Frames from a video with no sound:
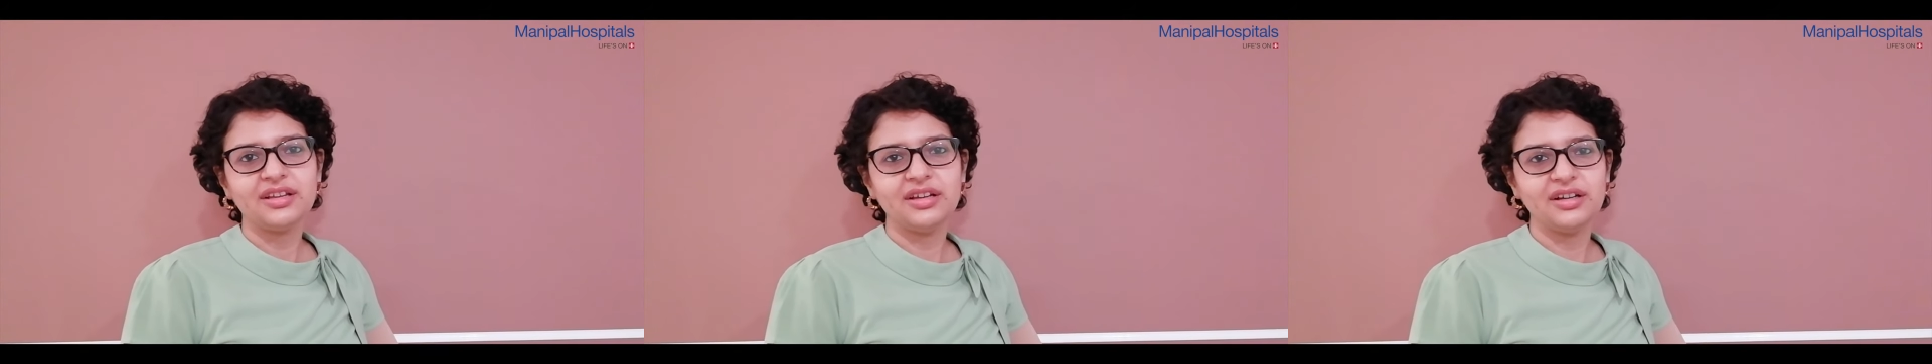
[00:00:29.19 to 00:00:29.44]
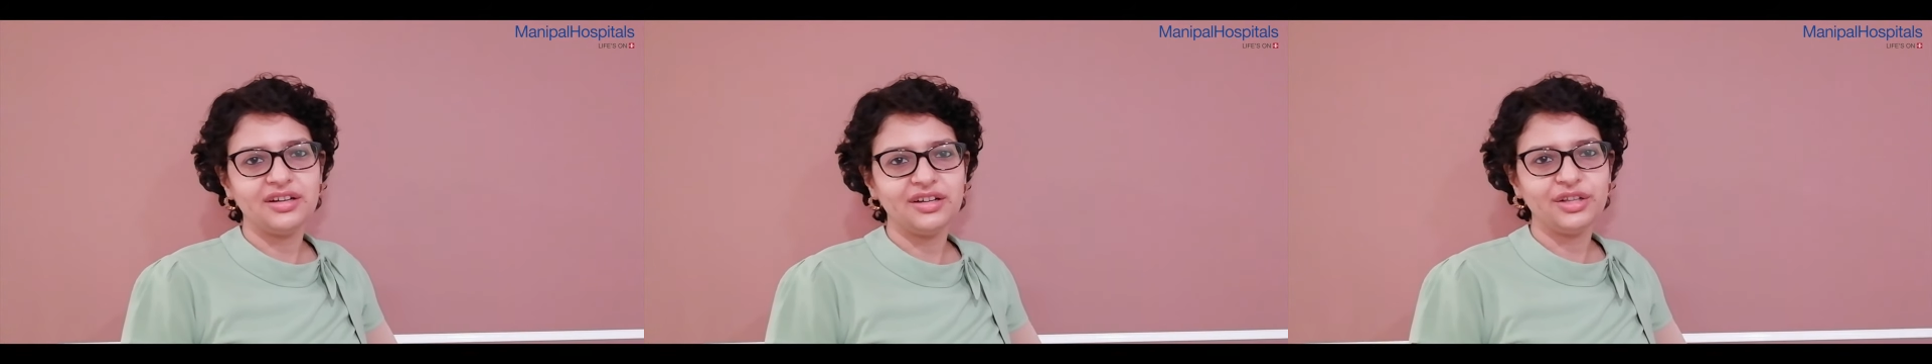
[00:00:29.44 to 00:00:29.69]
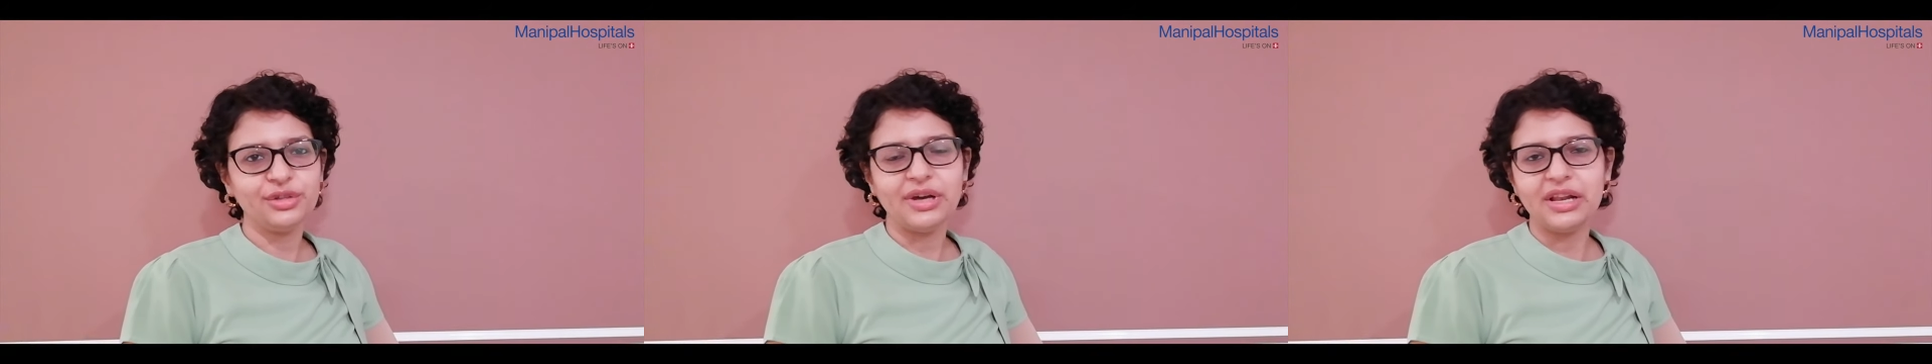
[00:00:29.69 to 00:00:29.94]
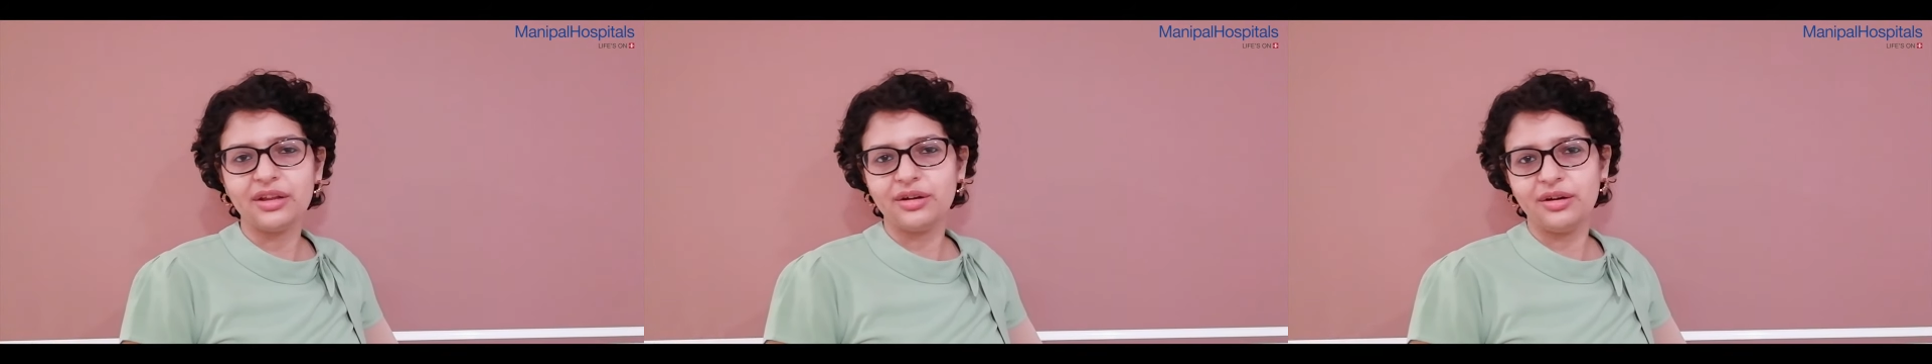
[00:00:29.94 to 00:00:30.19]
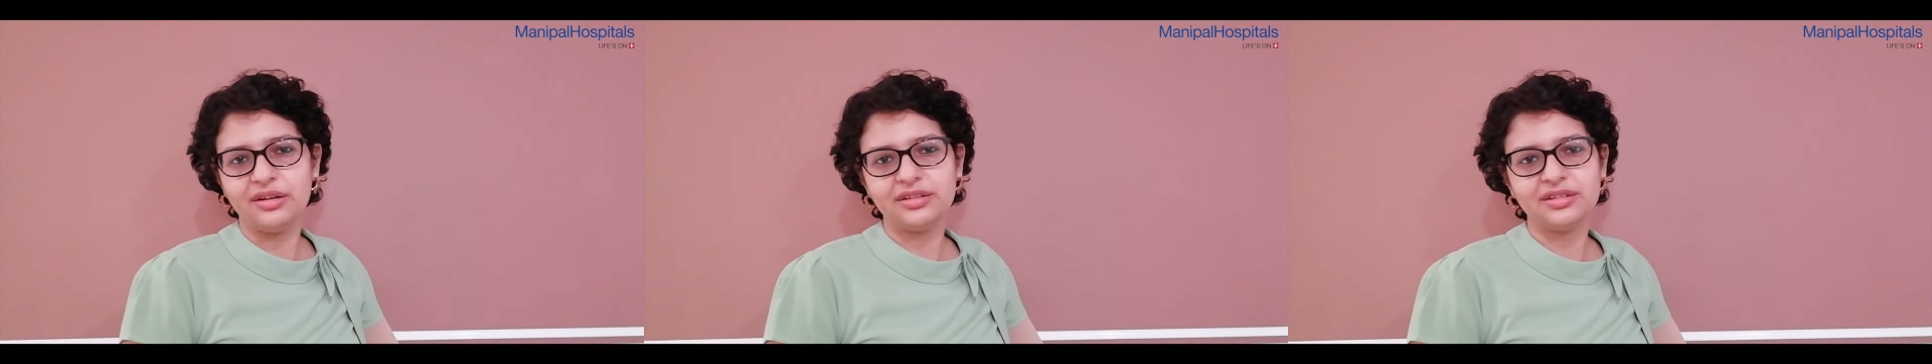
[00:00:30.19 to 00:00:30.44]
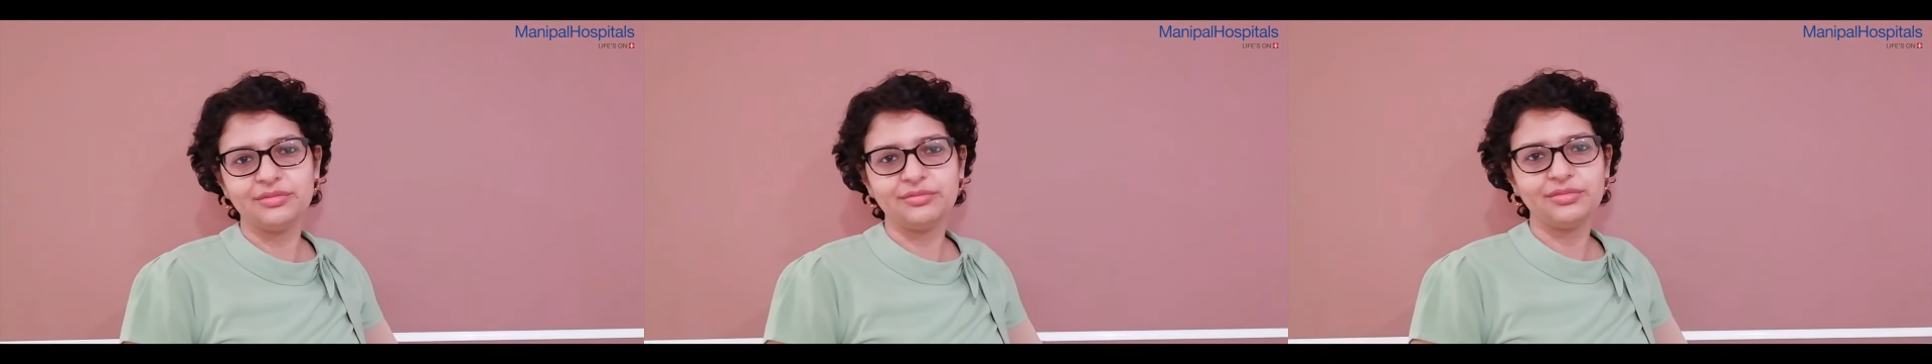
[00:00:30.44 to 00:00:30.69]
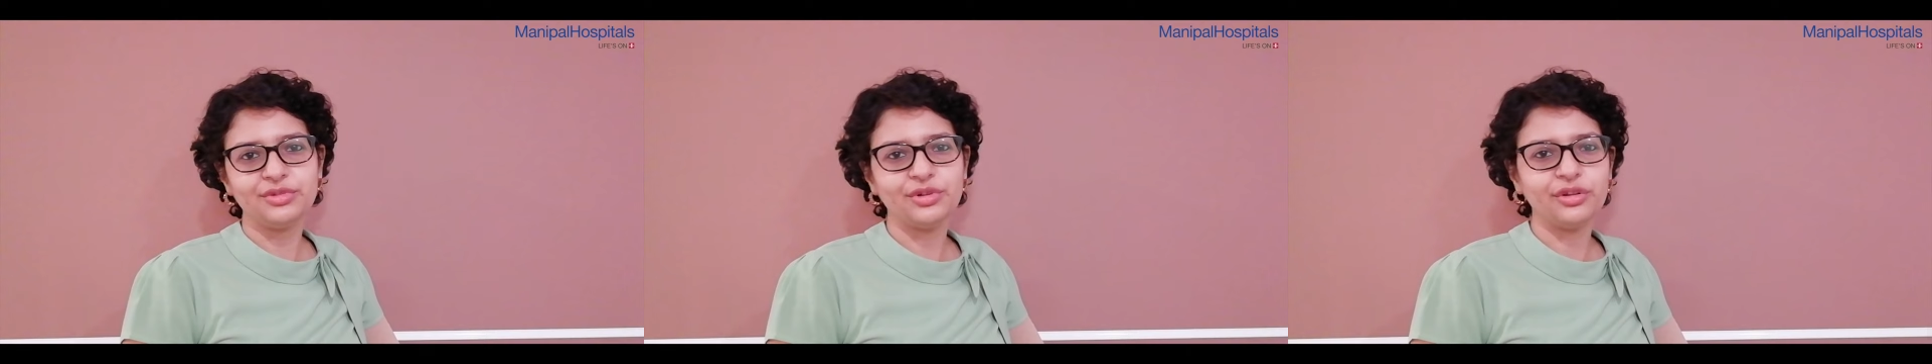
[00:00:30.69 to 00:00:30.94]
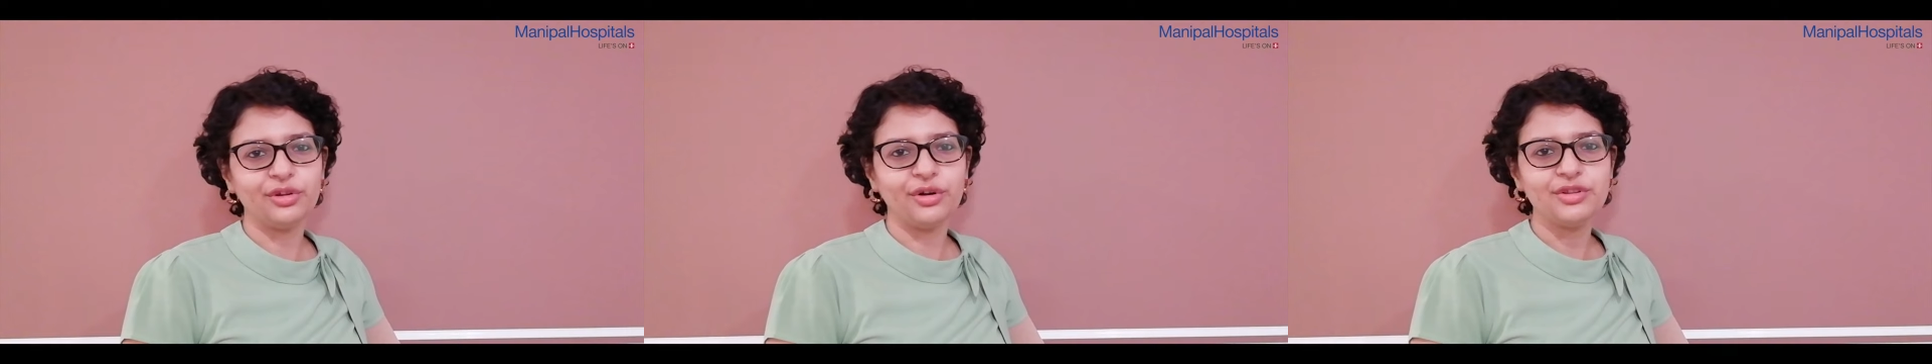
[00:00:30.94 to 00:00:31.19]
Uh, no alcoholism,
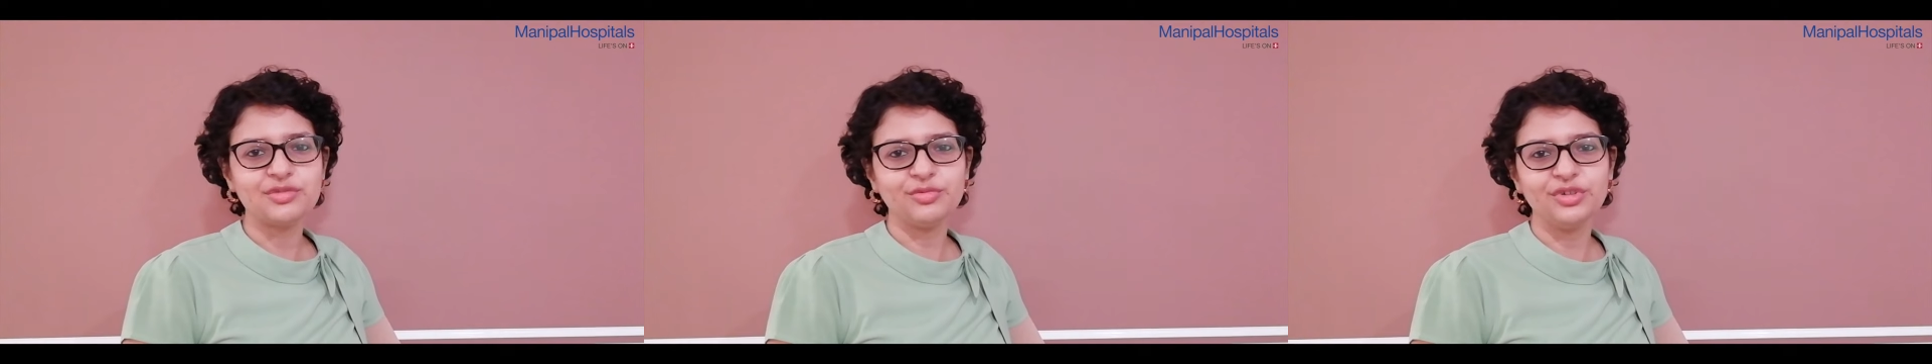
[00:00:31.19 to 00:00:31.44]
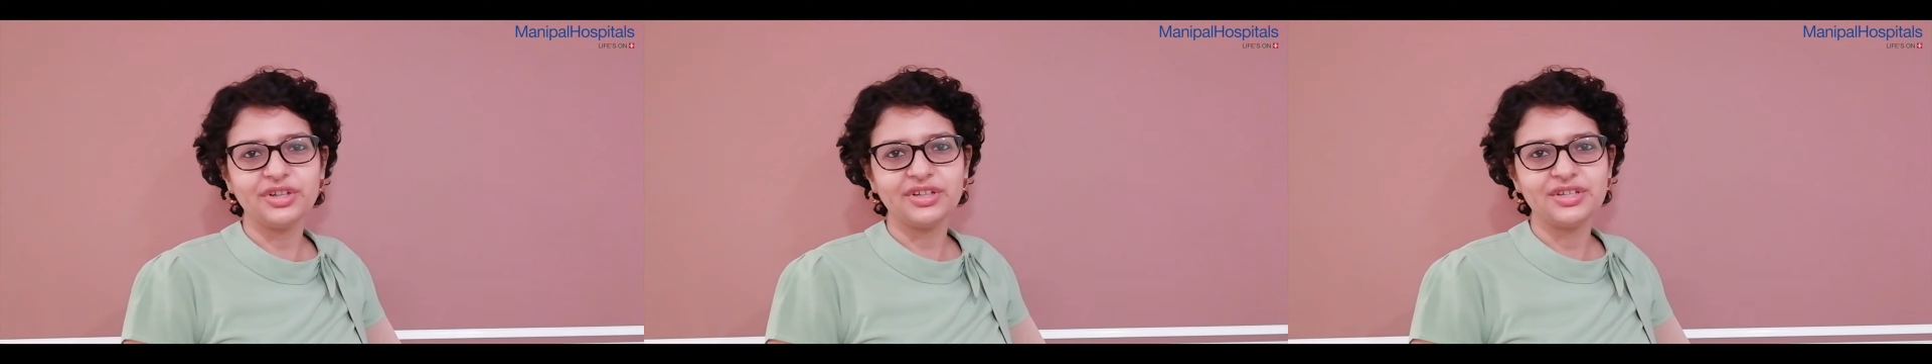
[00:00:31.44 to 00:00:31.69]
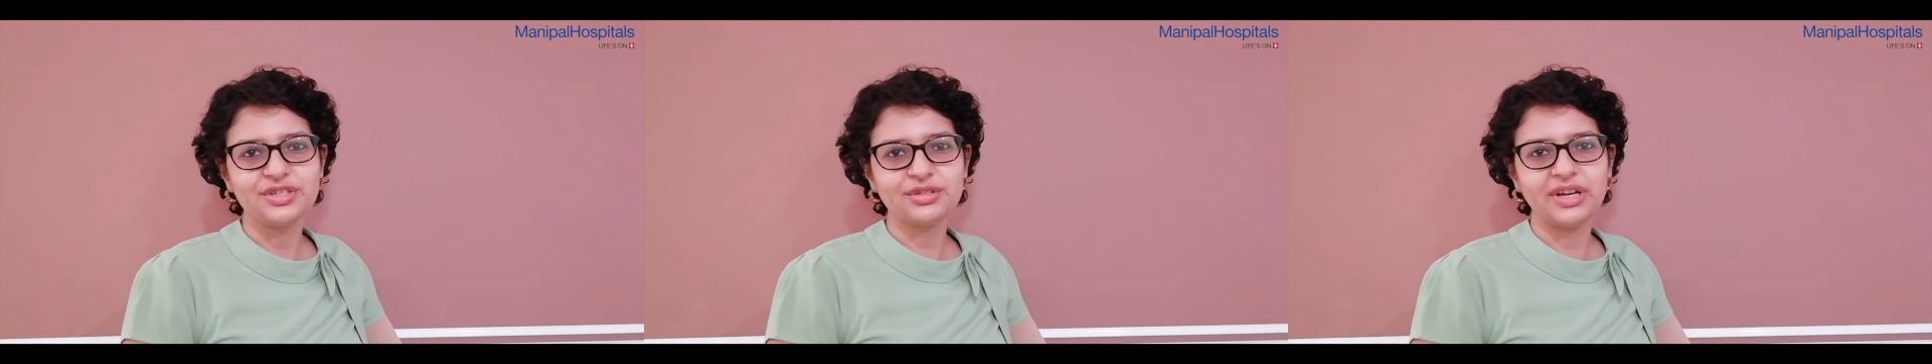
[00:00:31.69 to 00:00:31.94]
no, non-smokers,